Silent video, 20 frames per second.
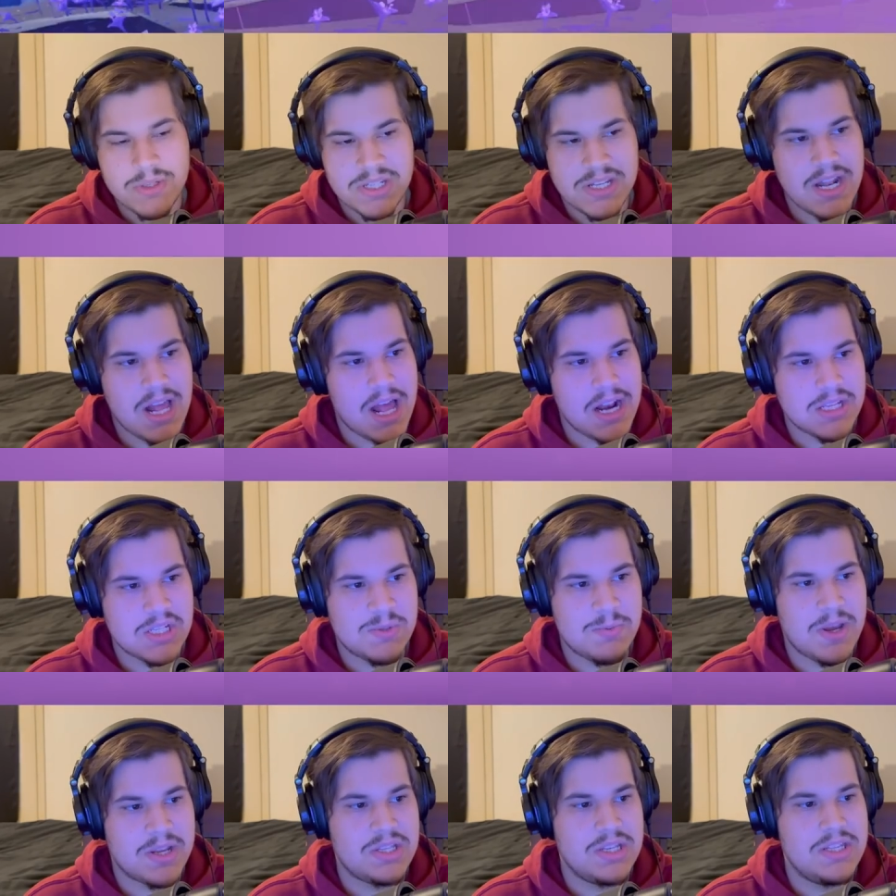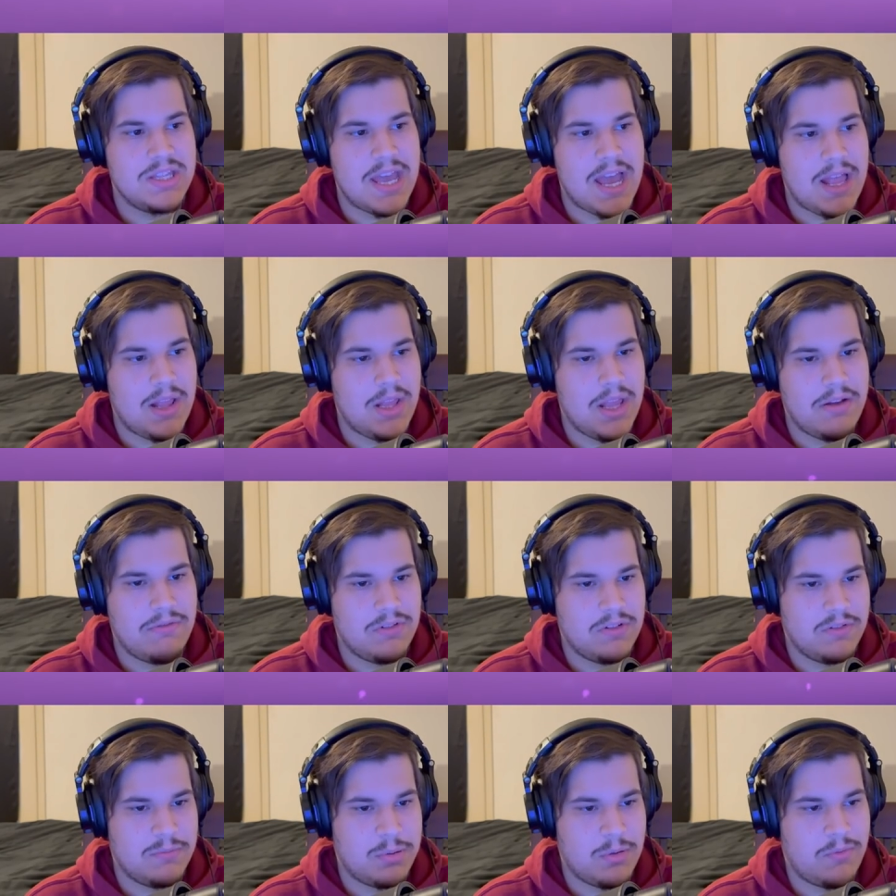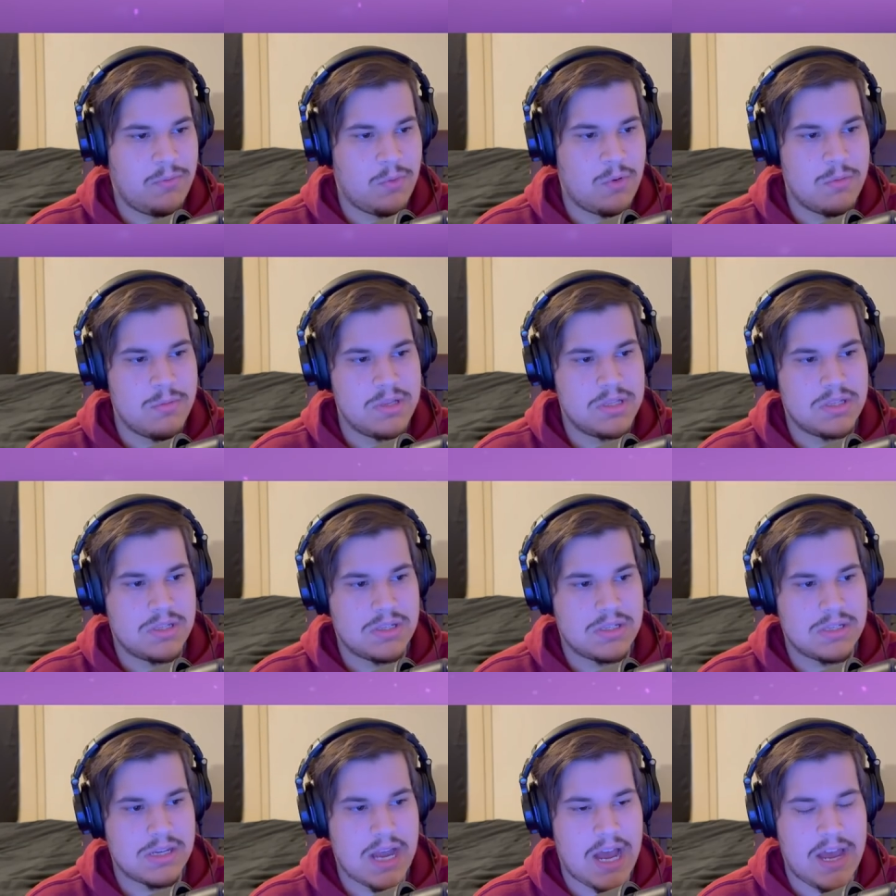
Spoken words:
not expecting that level of performance.